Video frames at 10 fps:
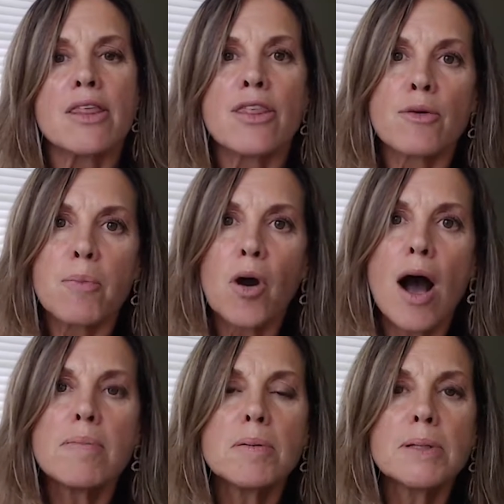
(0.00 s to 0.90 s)
they're
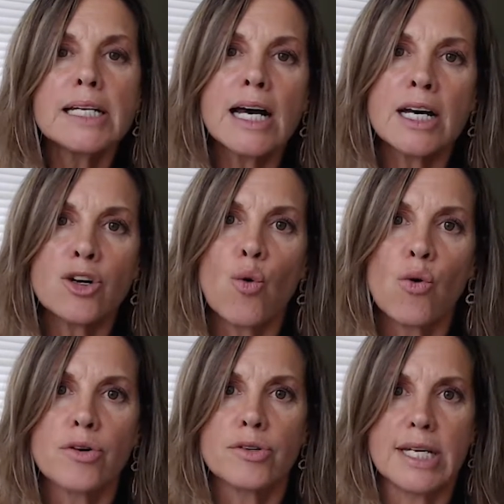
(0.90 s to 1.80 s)
probably an
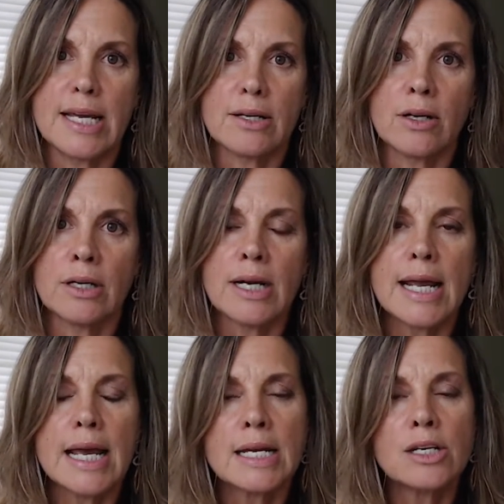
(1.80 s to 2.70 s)
order taker,
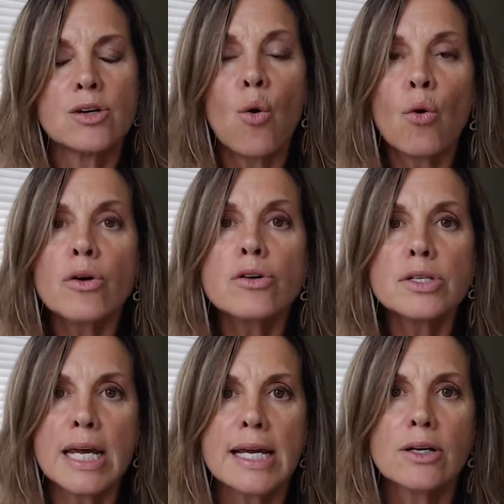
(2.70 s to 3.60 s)
and an order
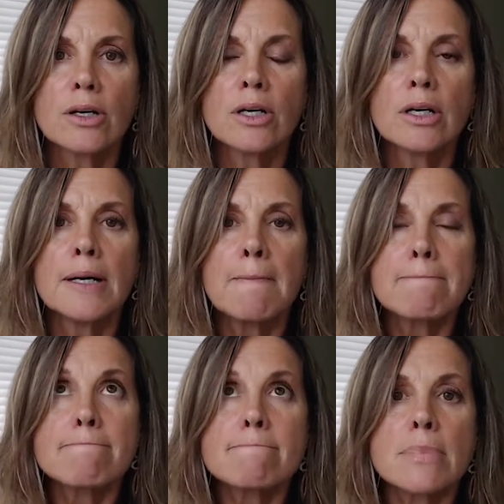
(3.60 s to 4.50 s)
taker
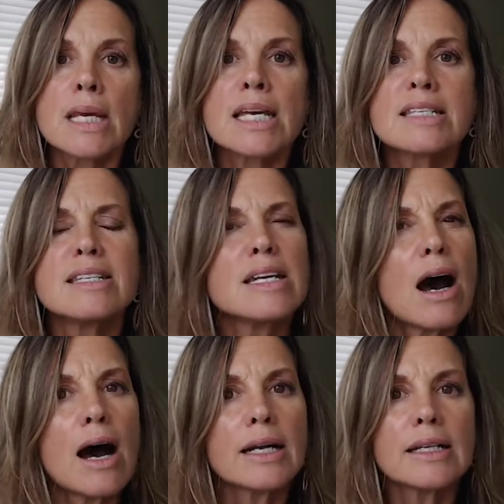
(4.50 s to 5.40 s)
is
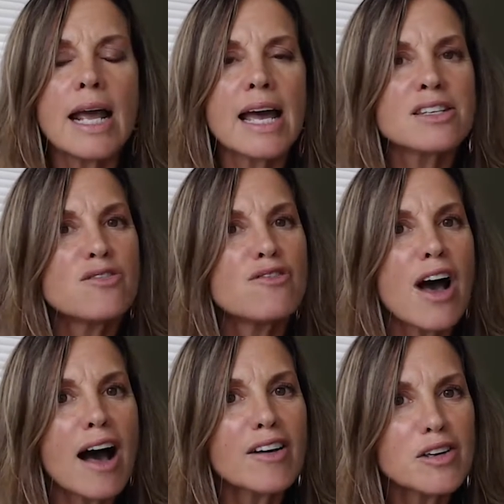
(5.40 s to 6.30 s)
not as
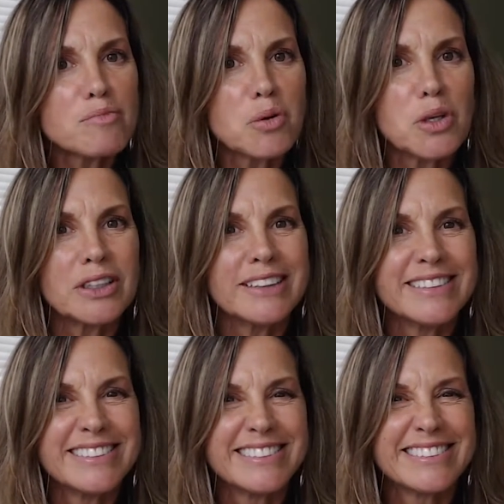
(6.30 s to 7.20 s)
valuable
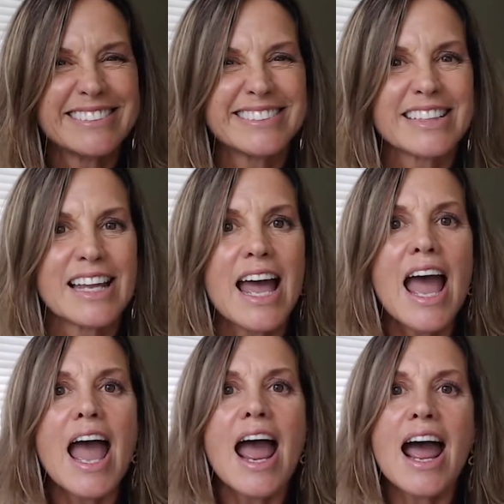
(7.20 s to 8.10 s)

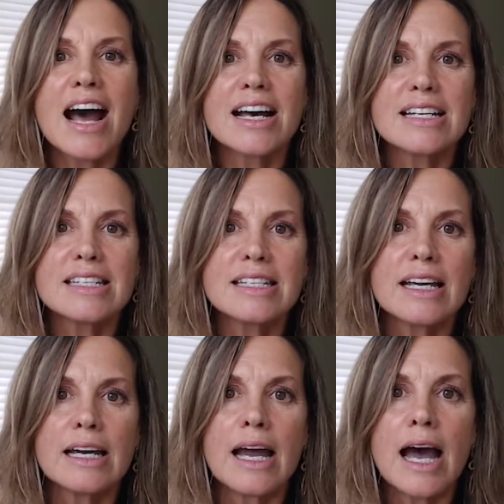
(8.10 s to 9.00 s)
as
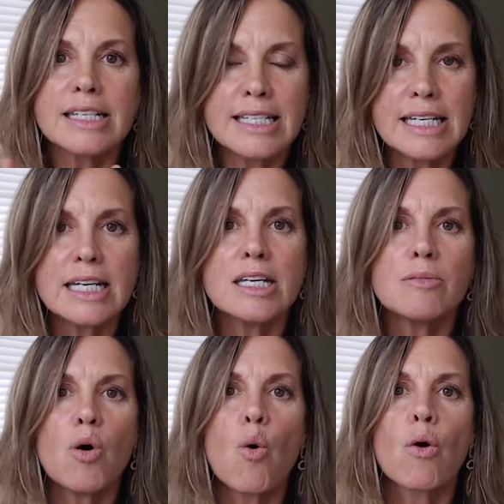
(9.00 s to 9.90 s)
a
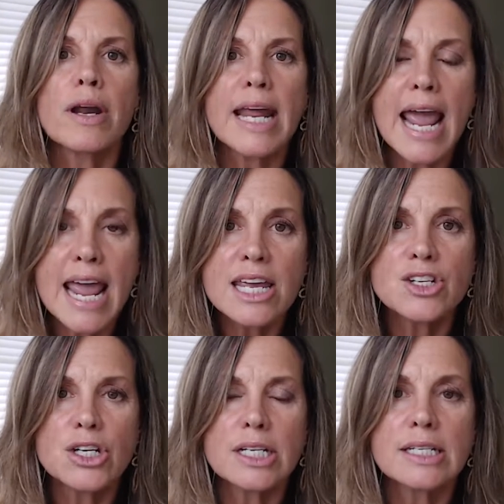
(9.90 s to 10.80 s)
team or an
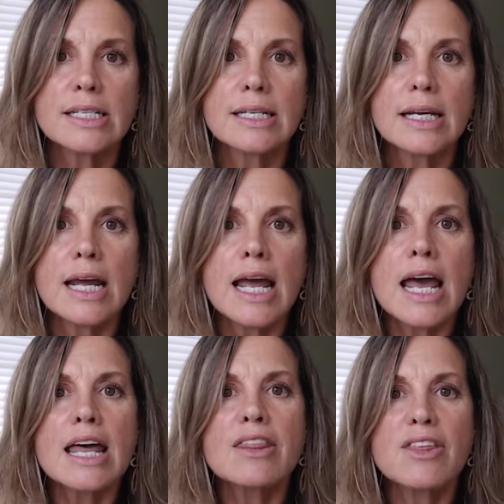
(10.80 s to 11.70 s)
agent
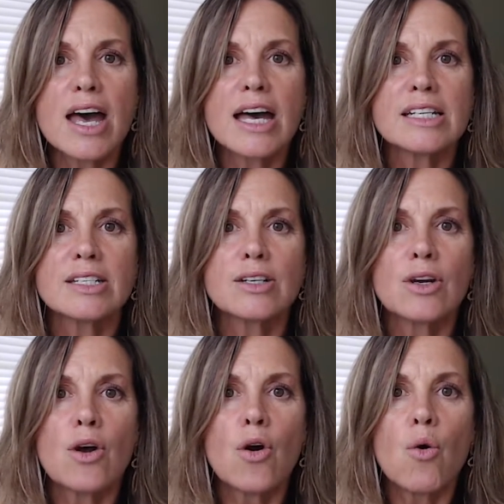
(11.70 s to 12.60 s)
that
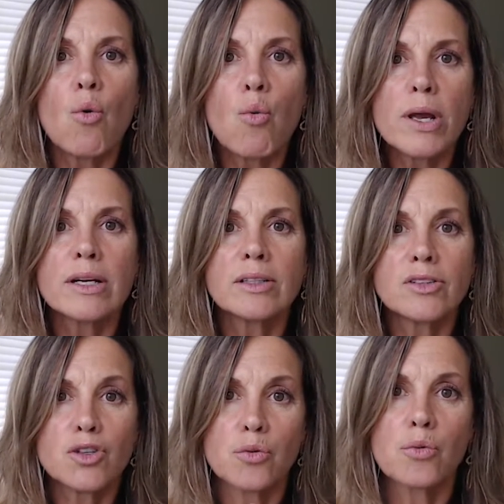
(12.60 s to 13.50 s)

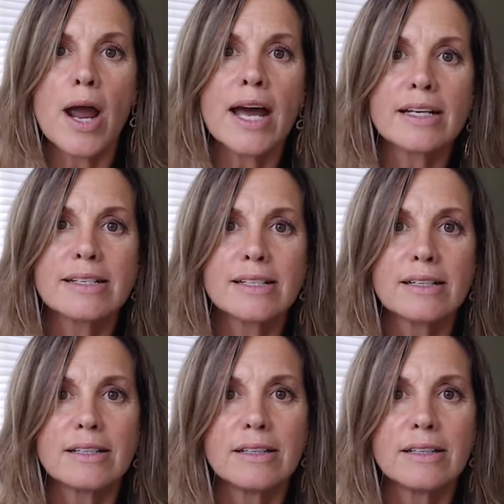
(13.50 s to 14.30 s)
will direct